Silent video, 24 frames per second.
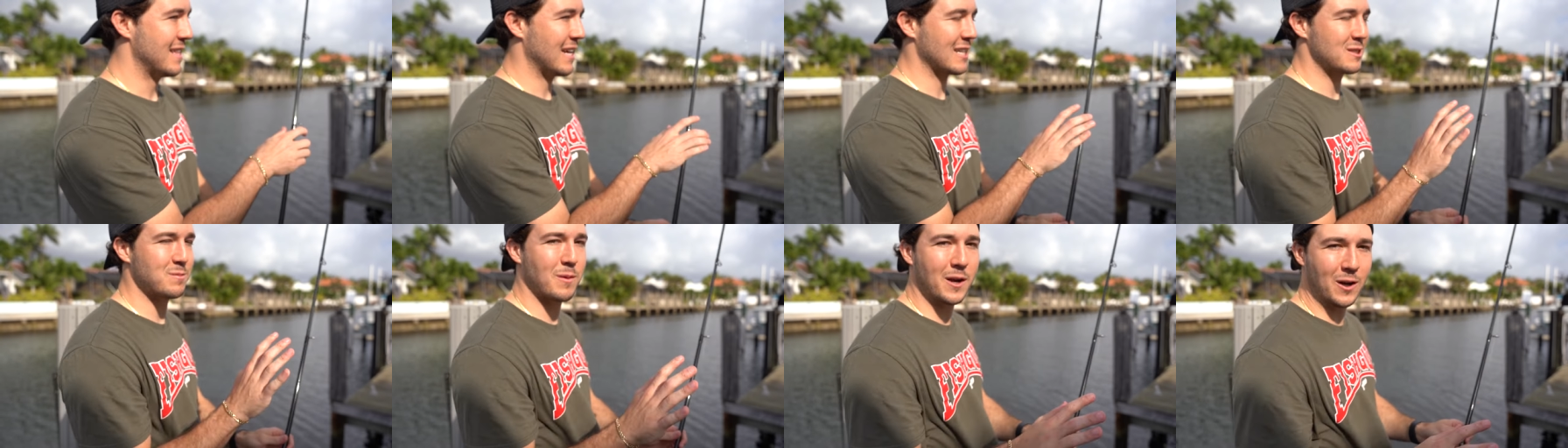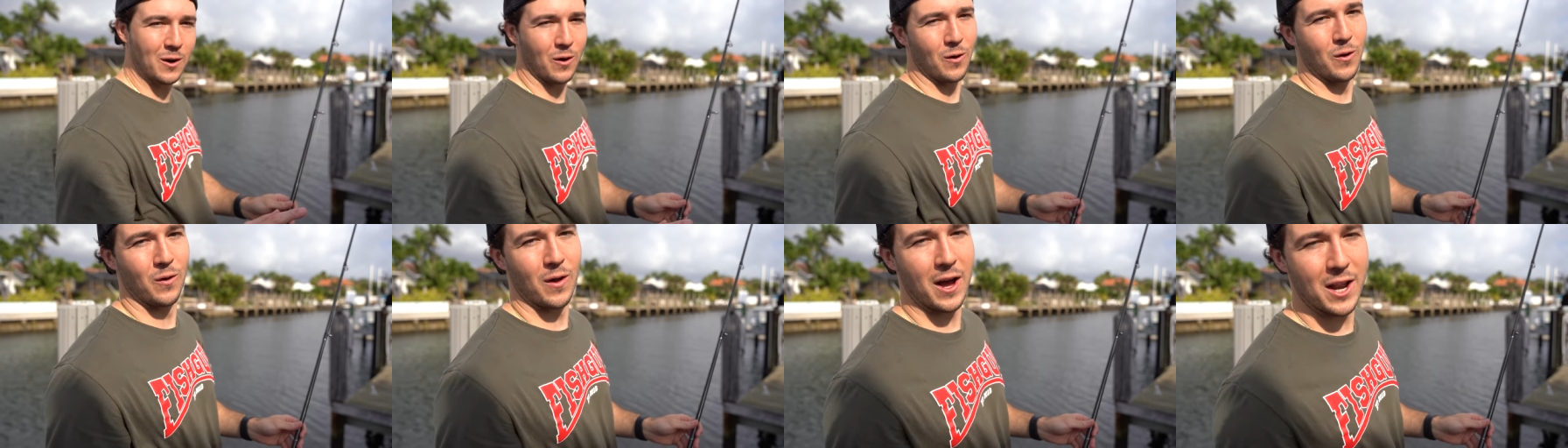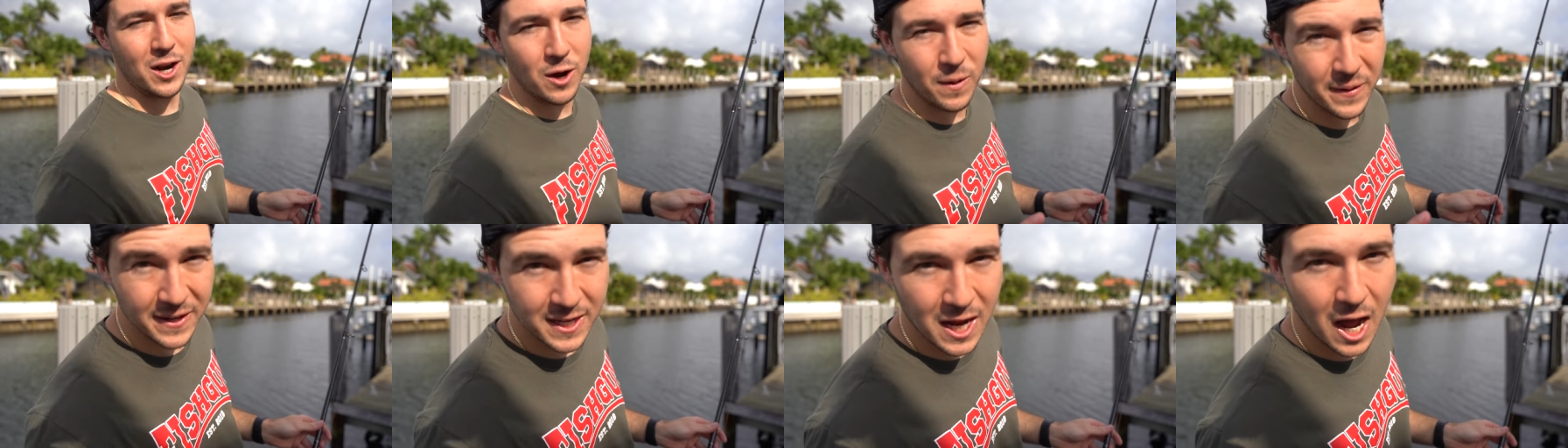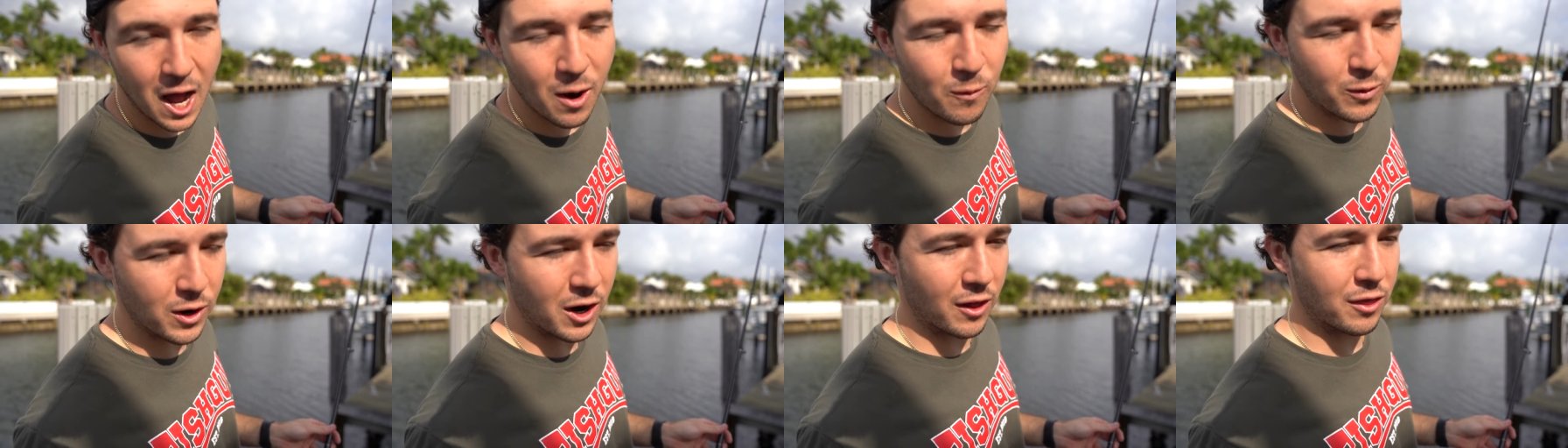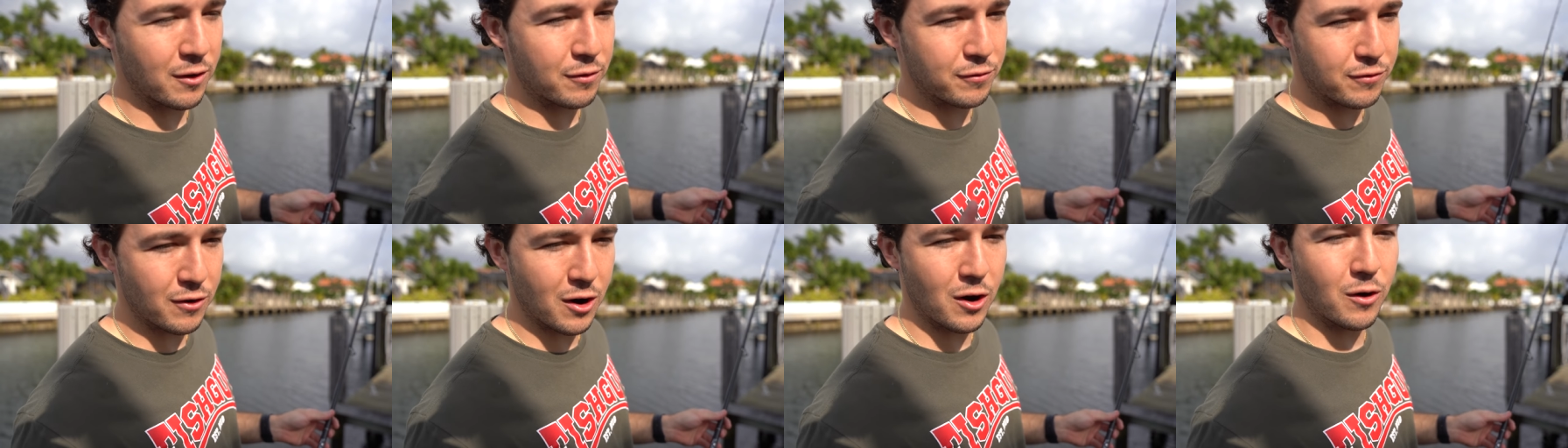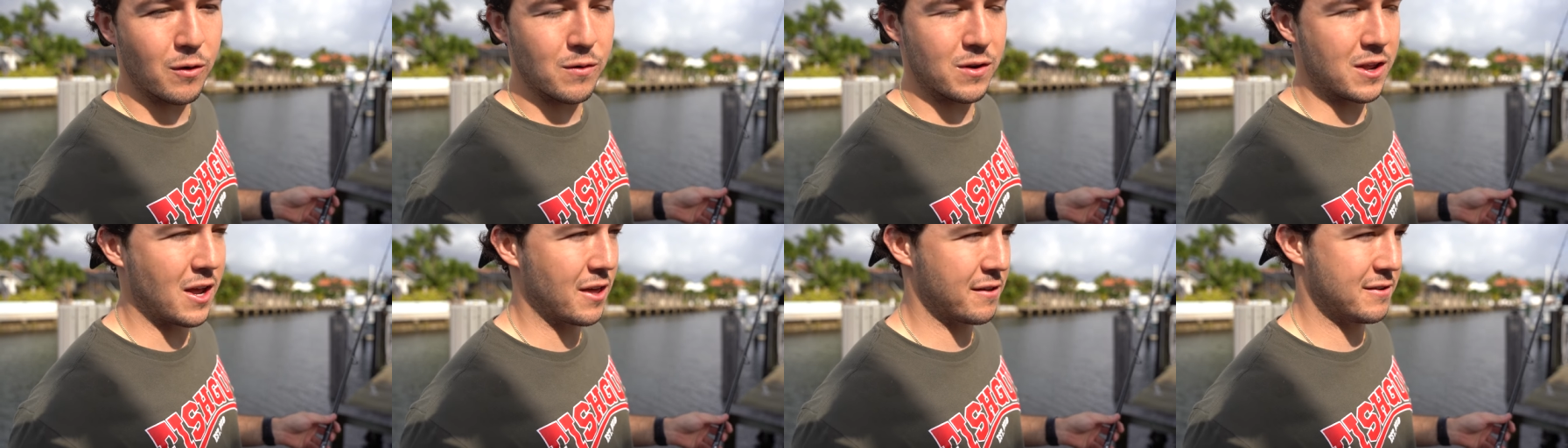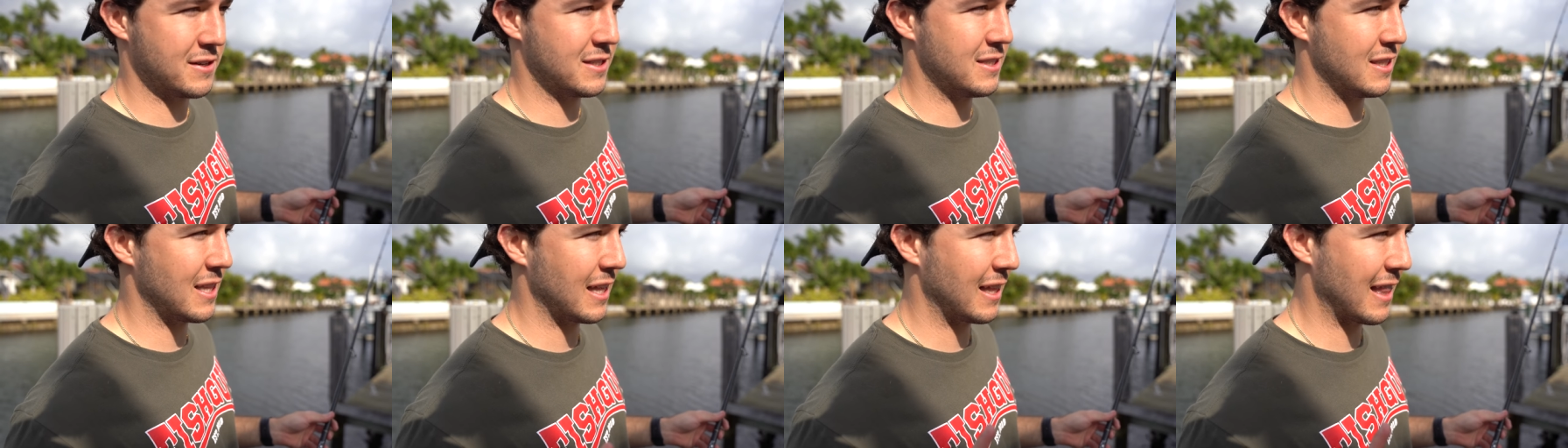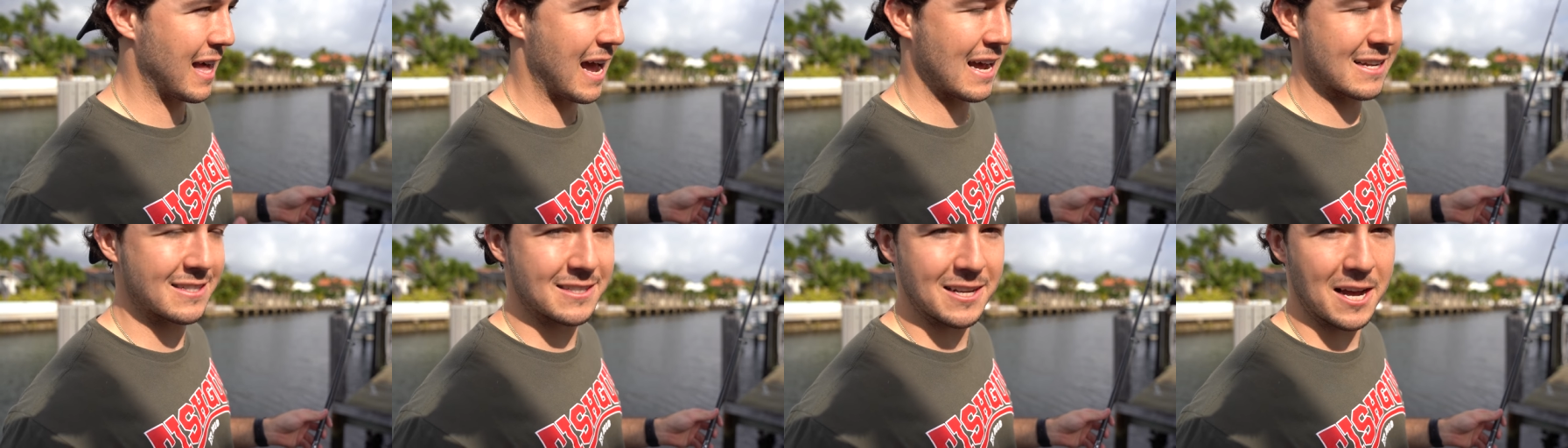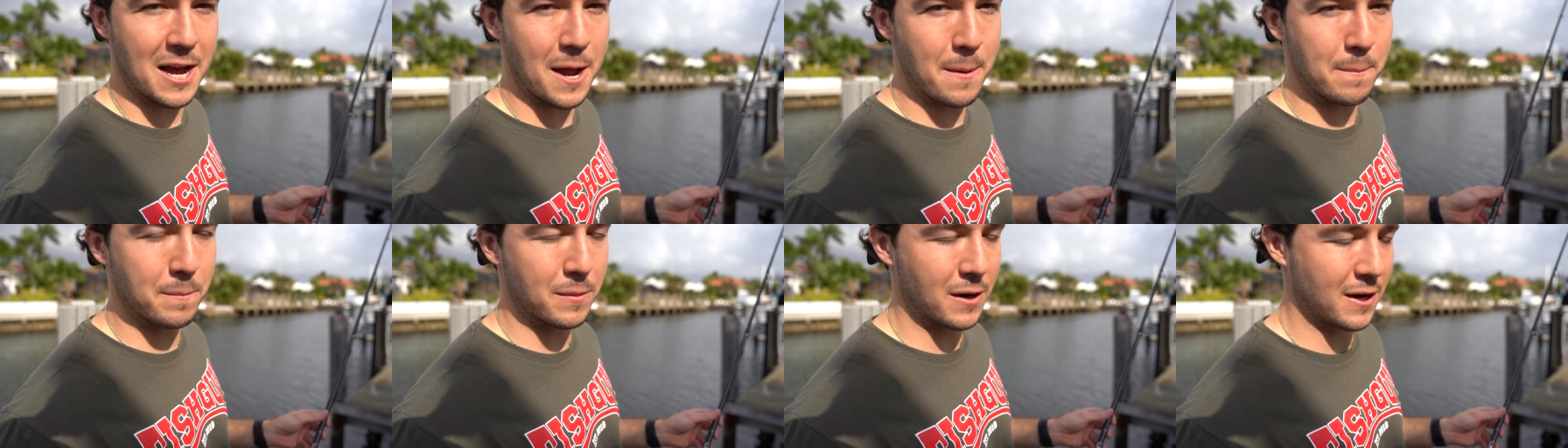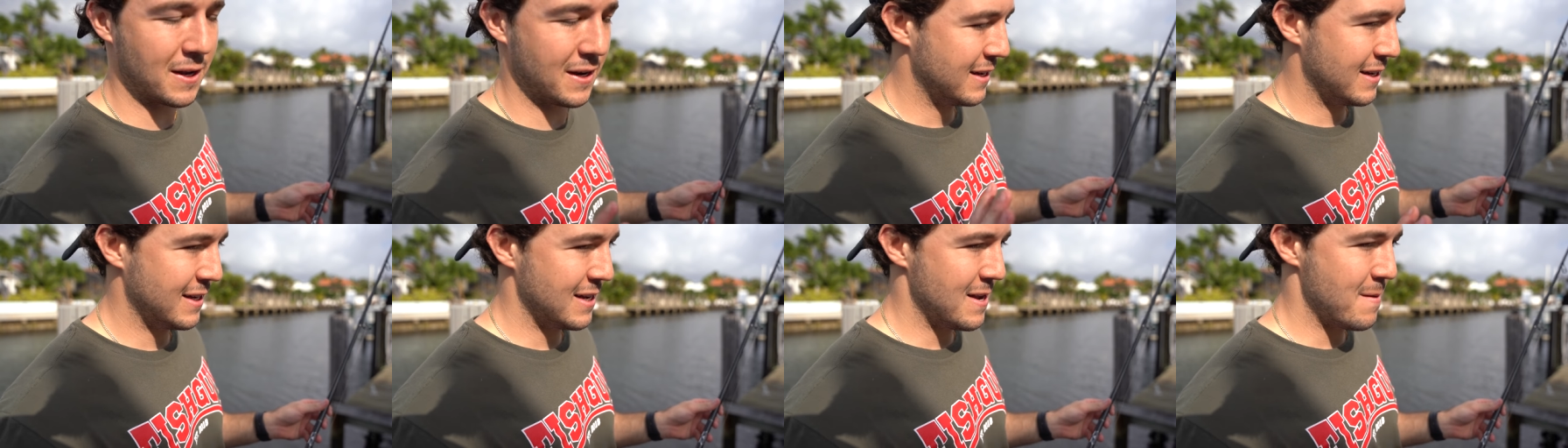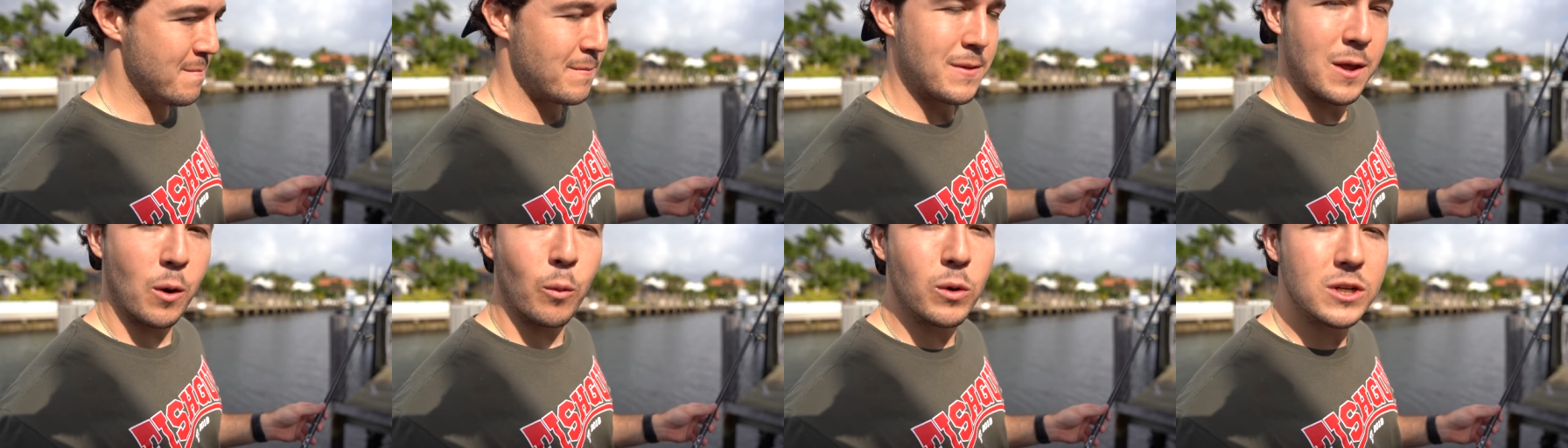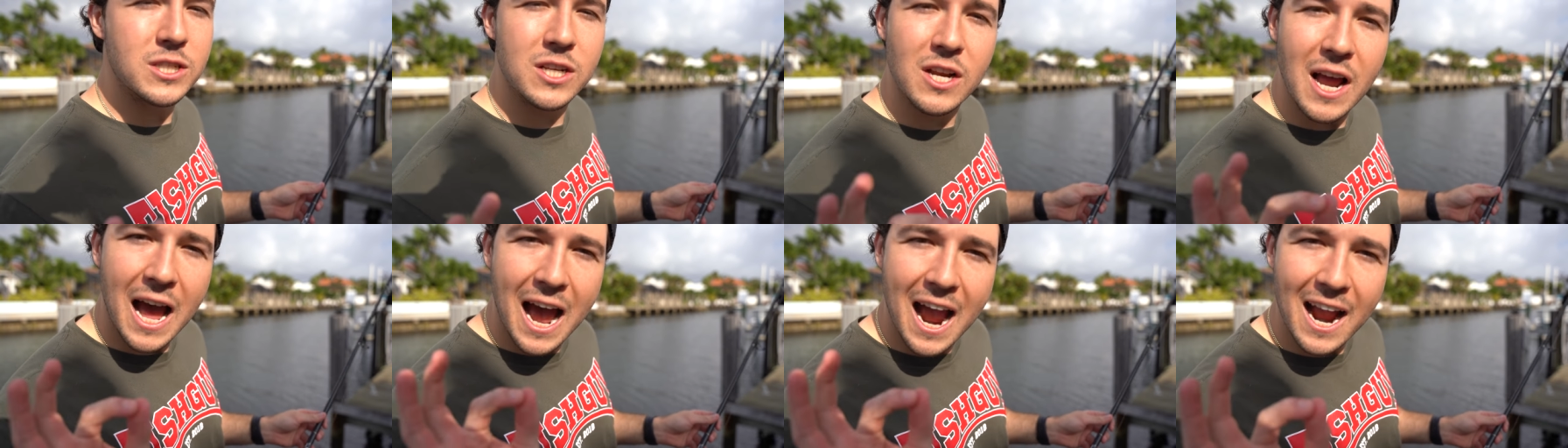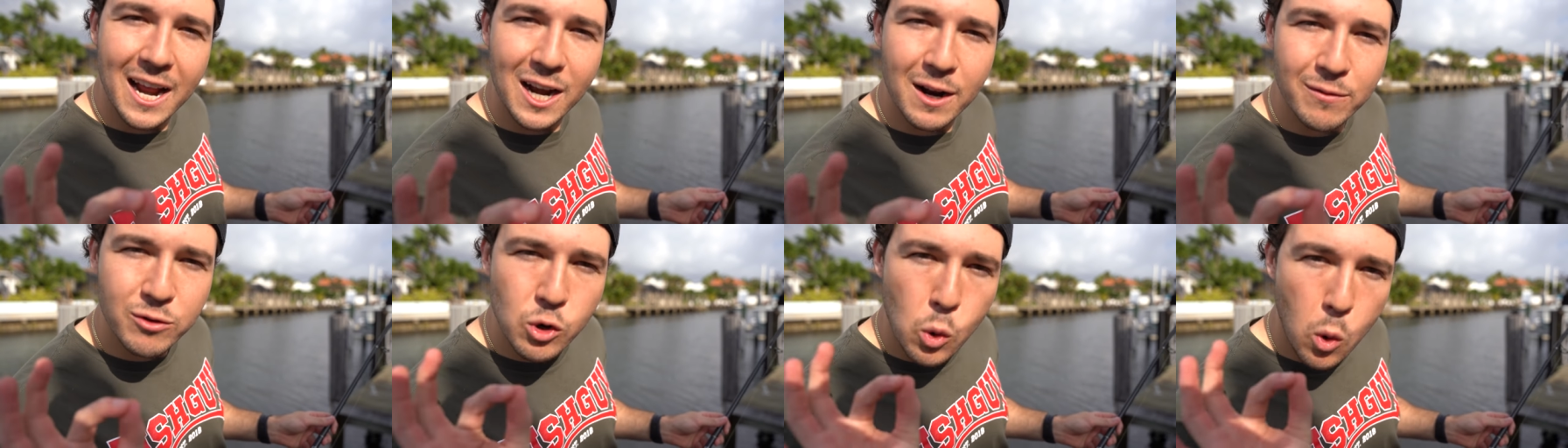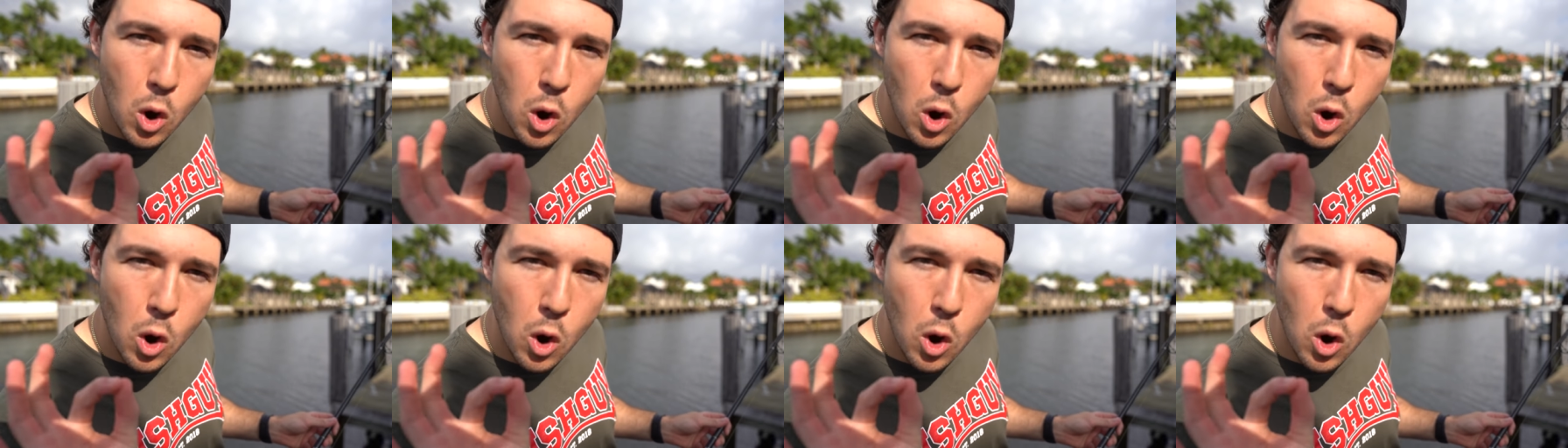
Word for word: That's my goal. I know I caught one on the phone the other, the last time, but it wasn't high enough